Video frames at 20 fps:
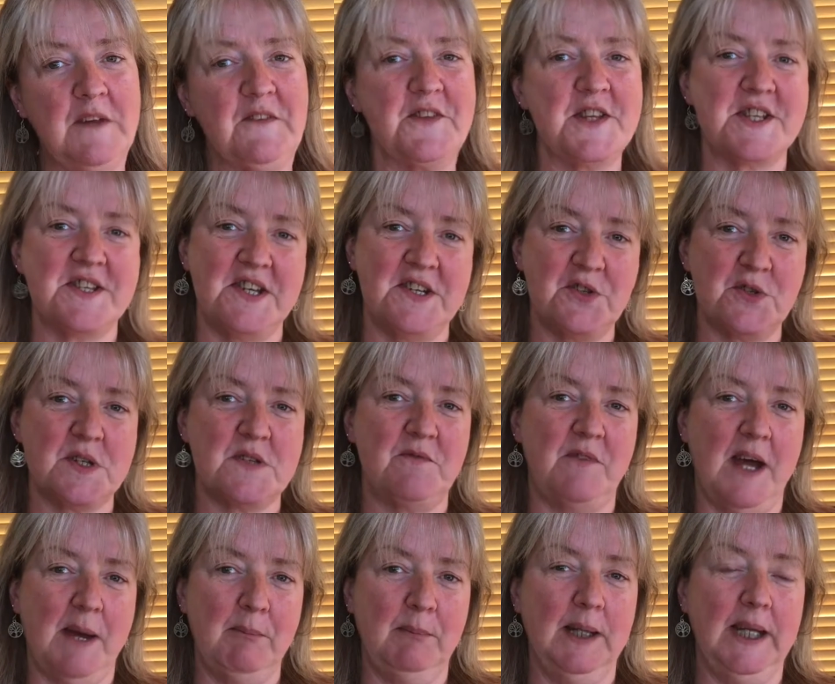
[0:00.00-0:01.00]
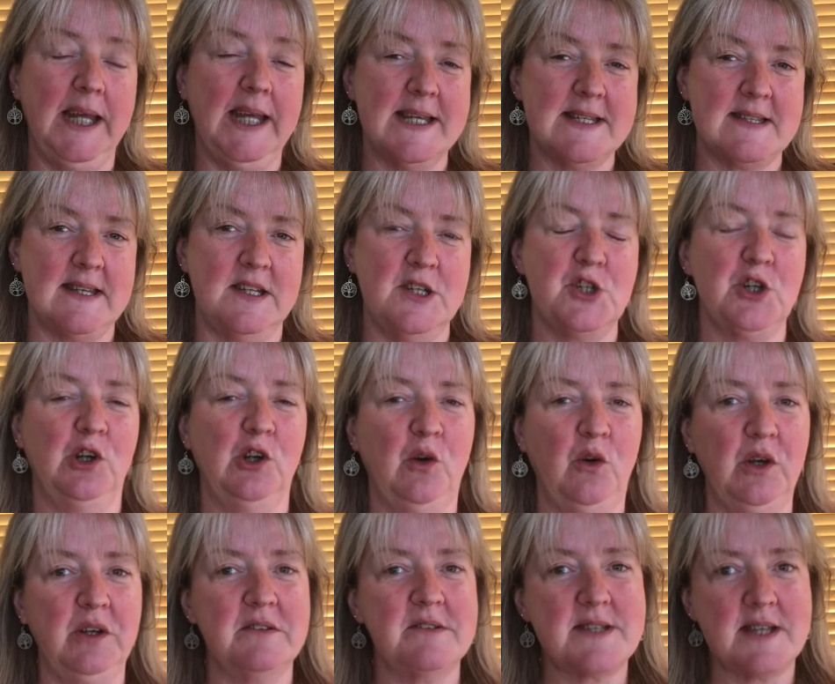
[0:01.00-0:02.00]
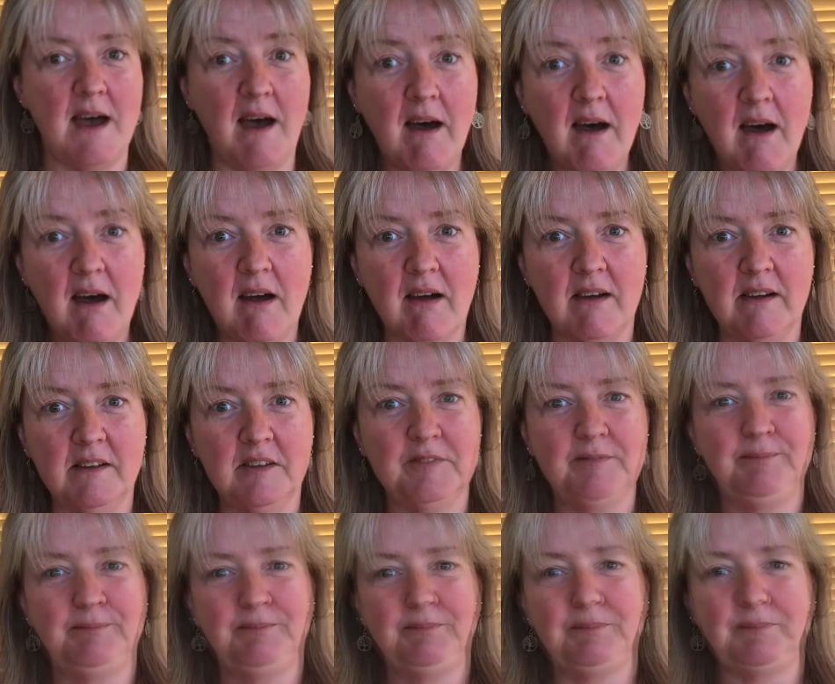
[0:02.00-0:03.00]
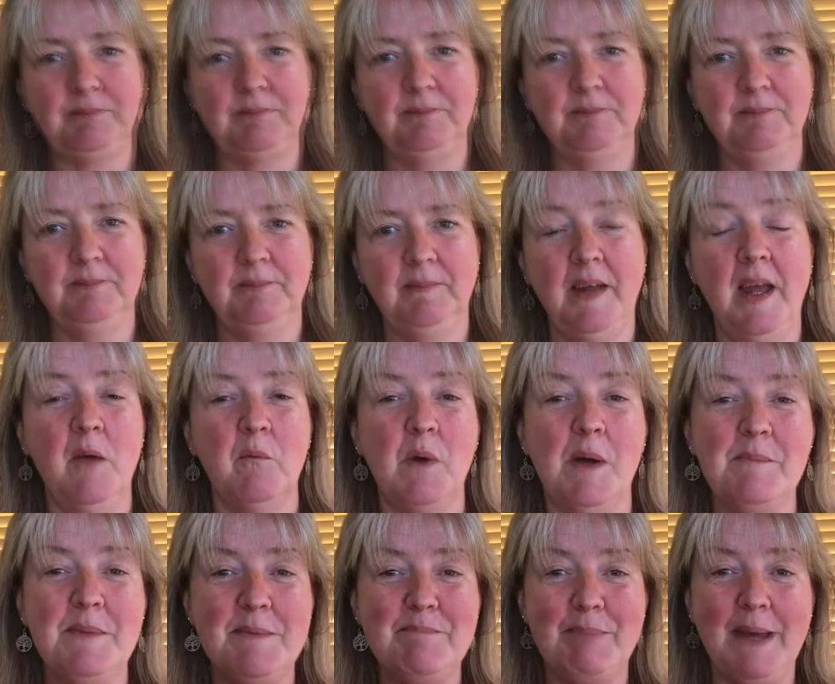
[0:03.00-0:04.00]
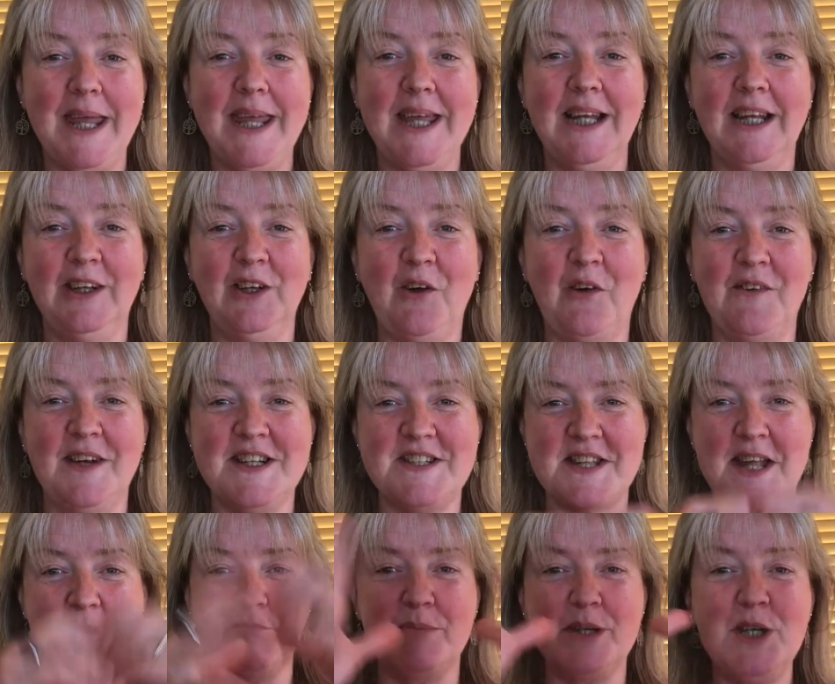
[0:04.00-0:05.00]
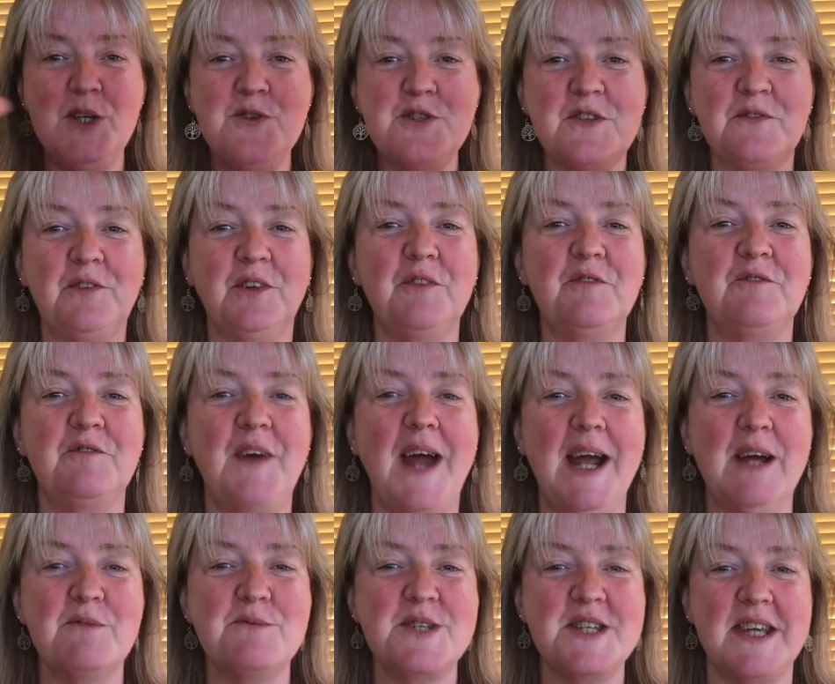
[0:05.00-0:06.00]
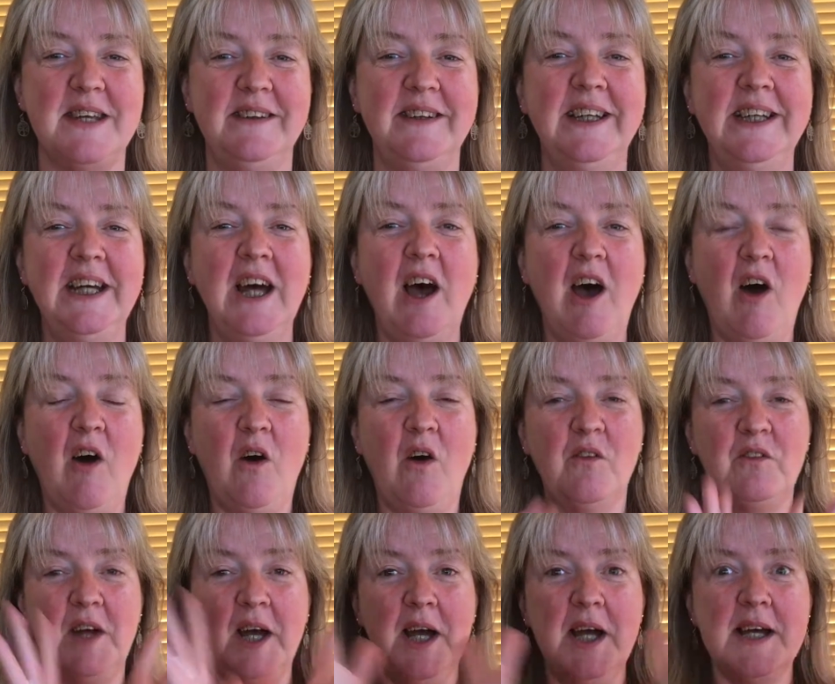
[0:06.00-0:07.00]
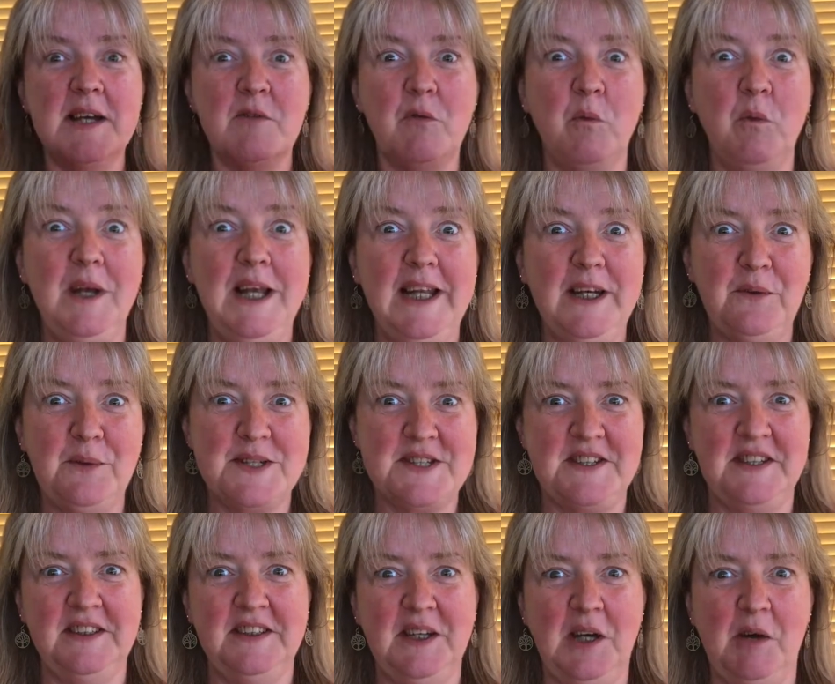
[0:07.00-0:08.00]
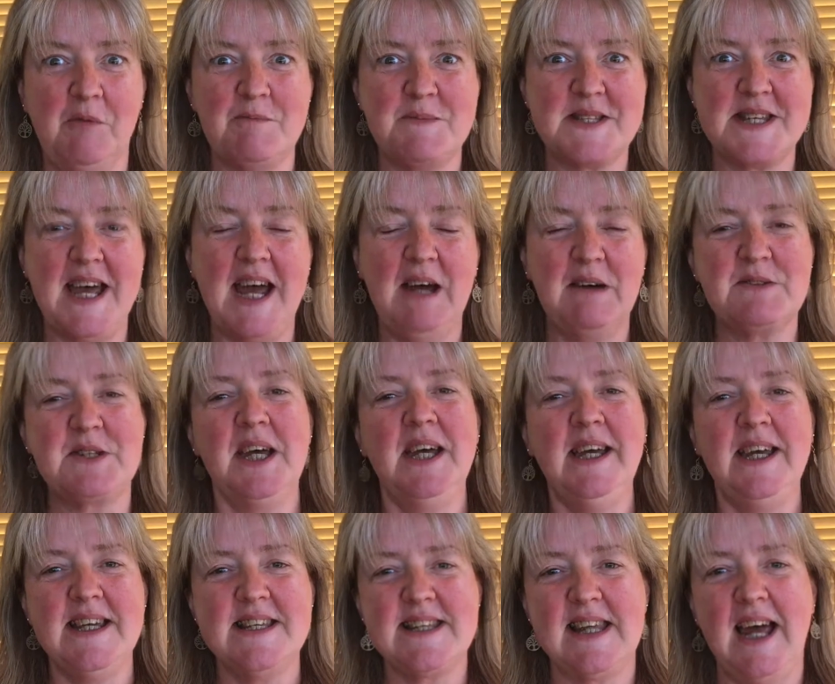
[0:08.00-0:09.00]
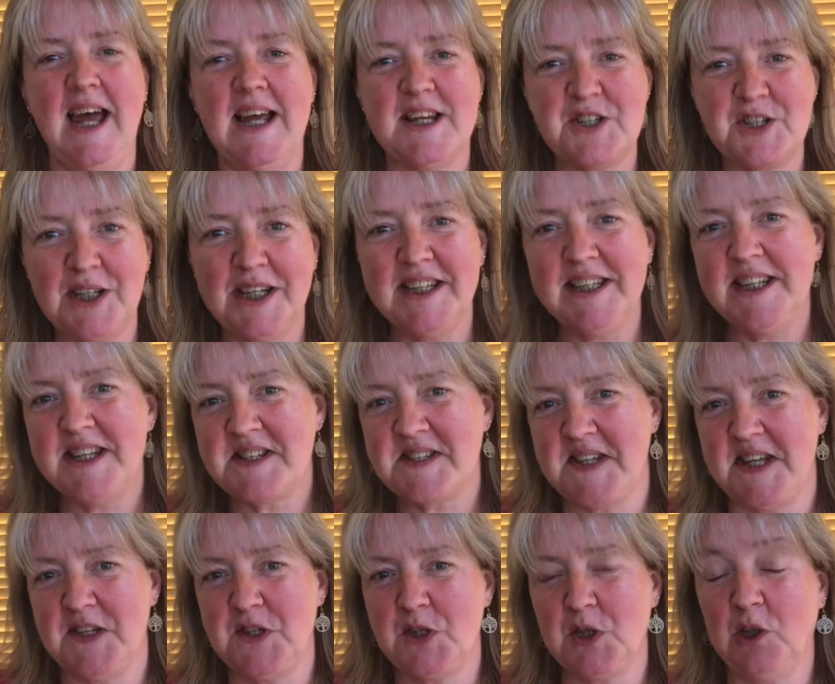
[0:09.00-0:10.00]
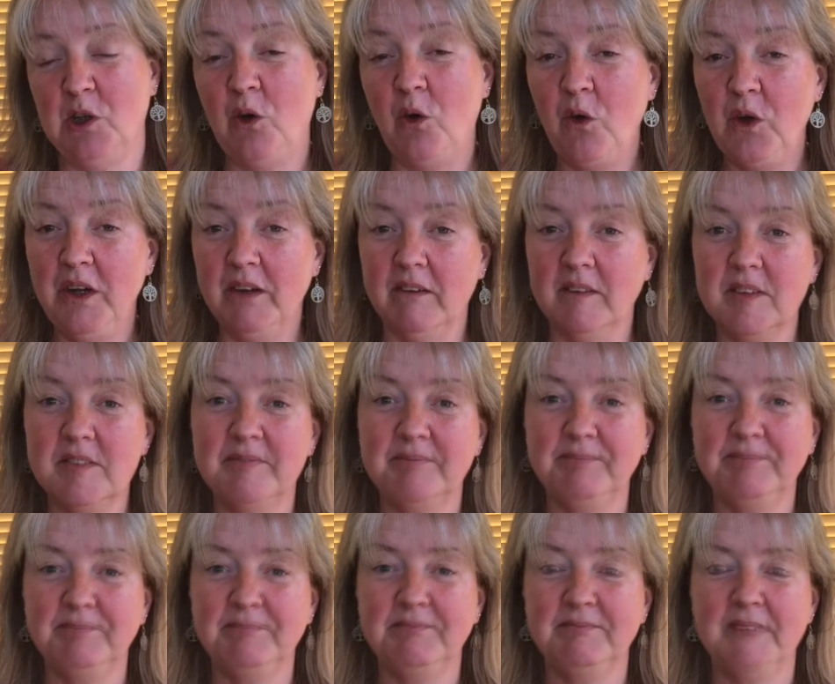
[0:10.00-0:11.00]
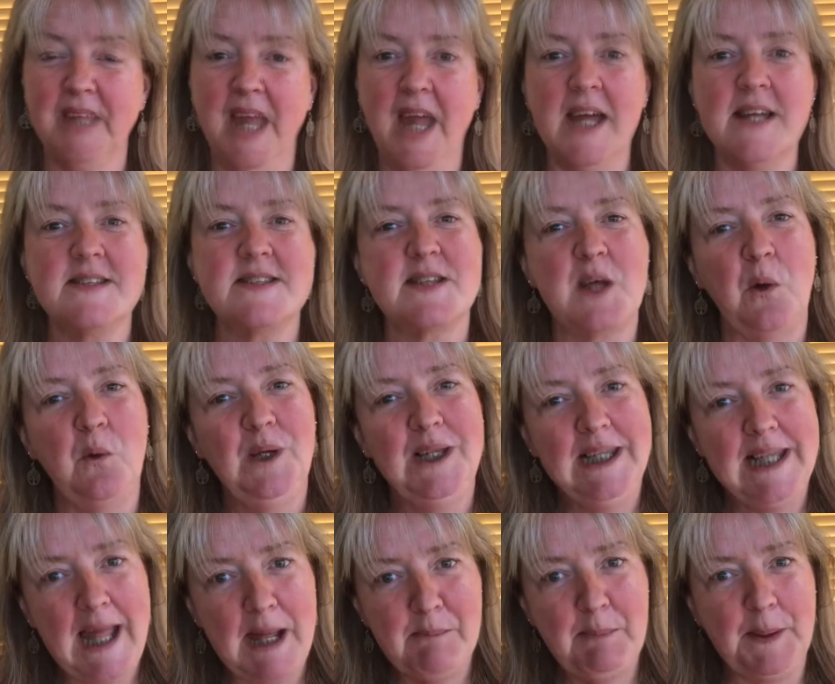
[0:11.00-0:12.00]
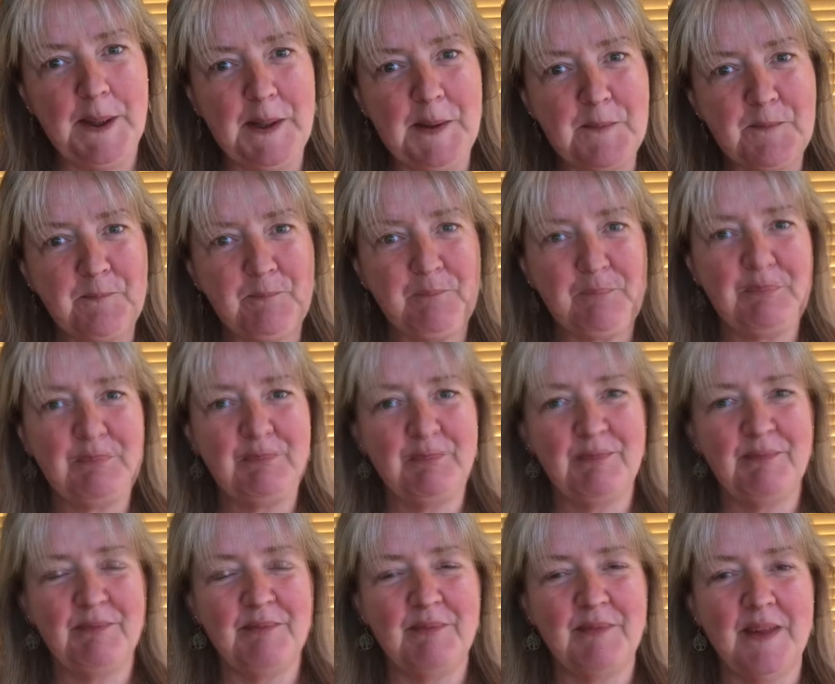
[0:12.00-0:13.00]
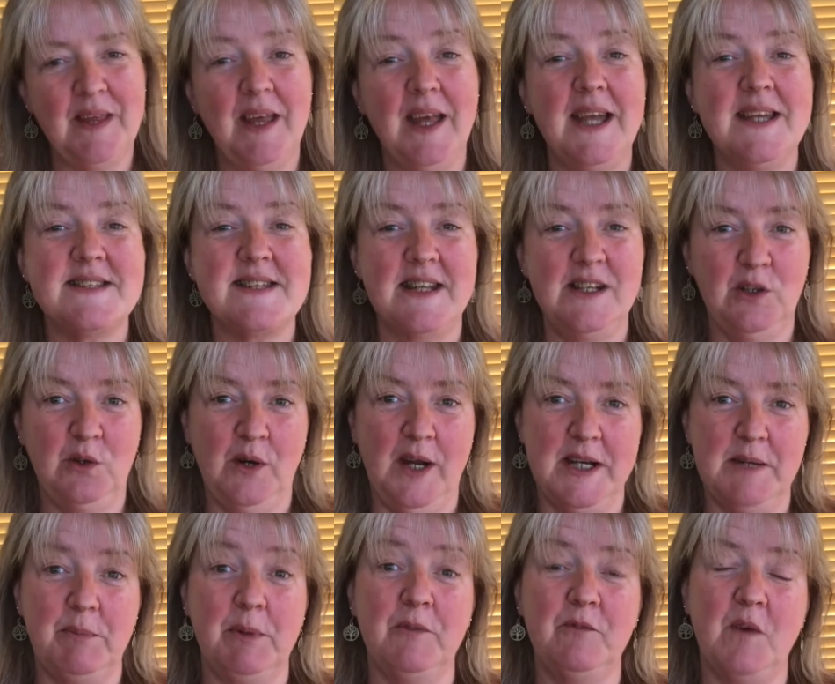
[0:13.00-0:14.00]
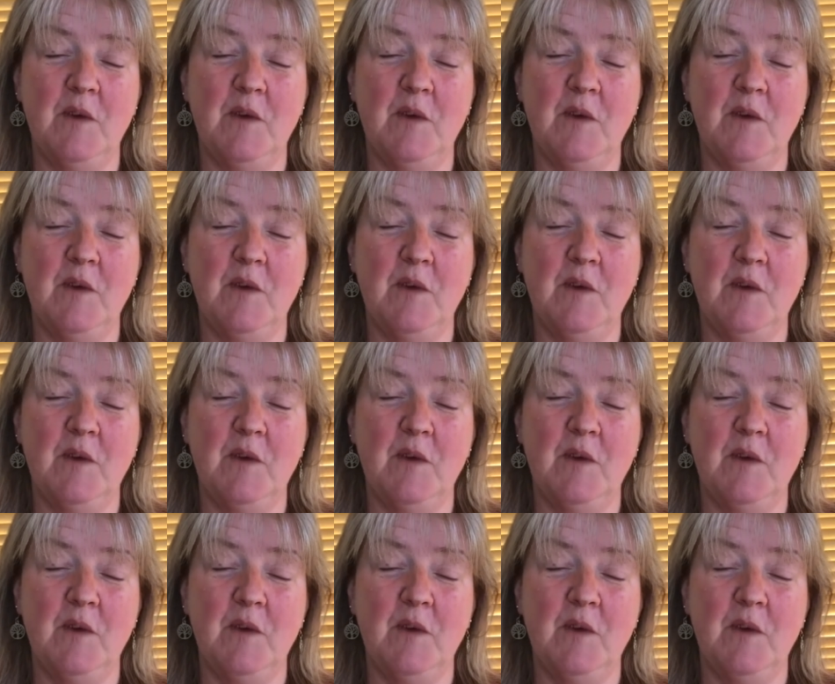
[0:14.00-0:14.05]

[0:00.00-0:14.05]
citrus family essential oils are. When we peel an orange, that beautiful fountain of liquid that comes out is actually the essential oil. So lemon is incredible for